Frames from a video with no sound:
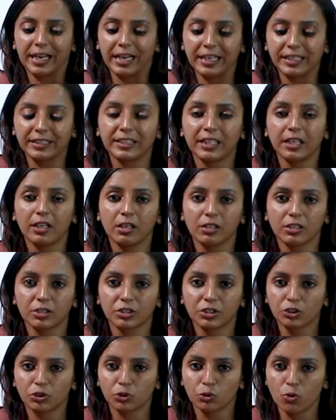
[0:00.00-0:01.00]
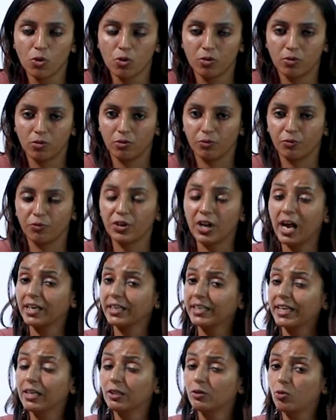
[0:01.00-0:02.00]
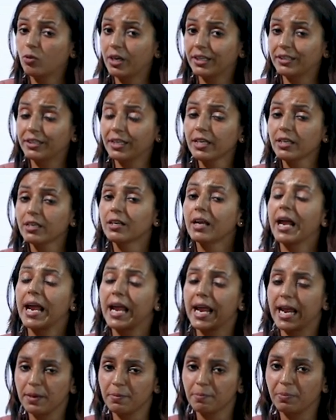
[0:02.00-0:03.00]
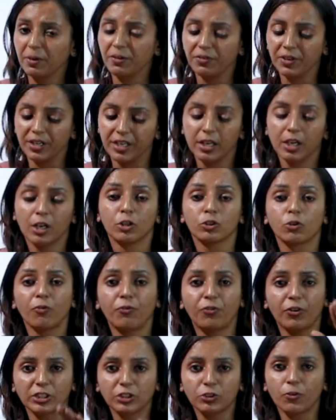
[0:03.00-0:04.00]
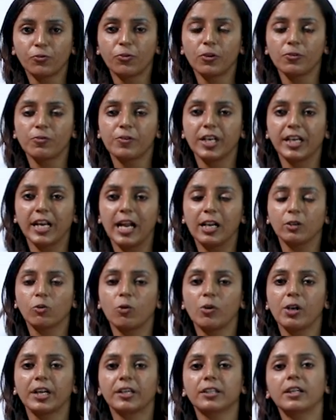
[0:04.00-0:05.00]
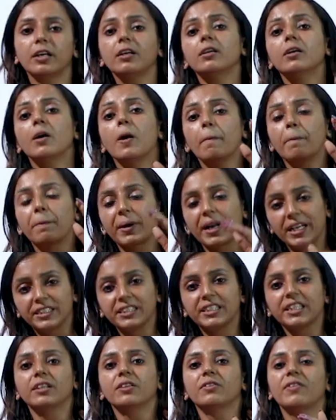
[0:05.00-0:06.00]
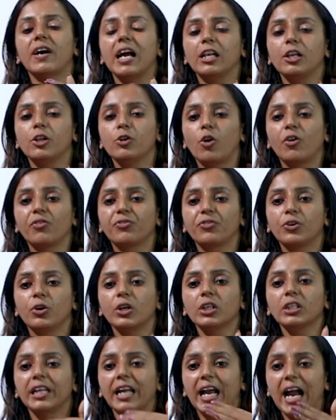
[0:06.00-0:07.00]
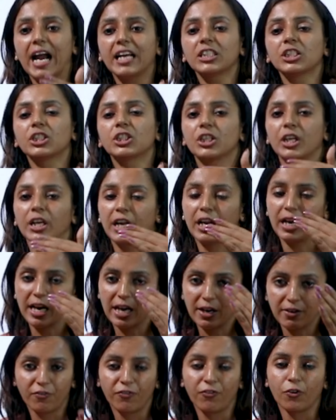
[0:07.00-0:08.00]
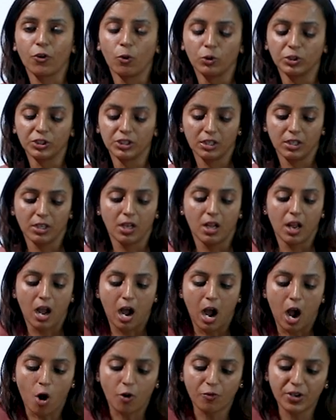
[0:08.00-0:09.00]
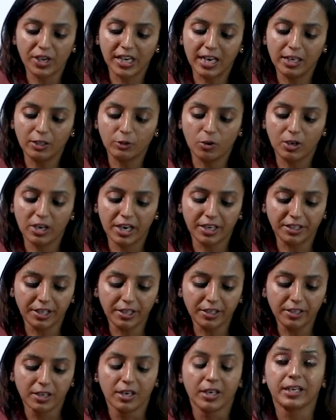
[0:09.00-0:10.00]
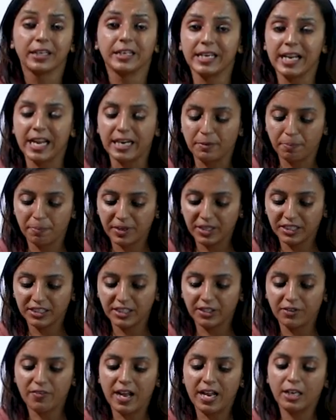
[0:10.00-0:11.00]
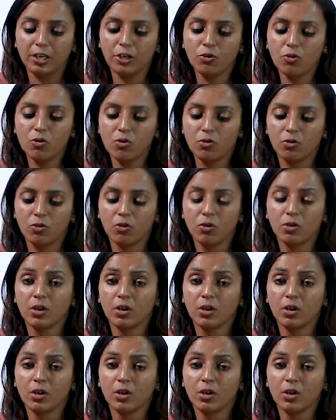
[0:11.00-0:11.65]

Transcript: is equals to, we are calculating NPV. So first of all, we calculate the present value of your cash inflow. How we calculate it? Net present value,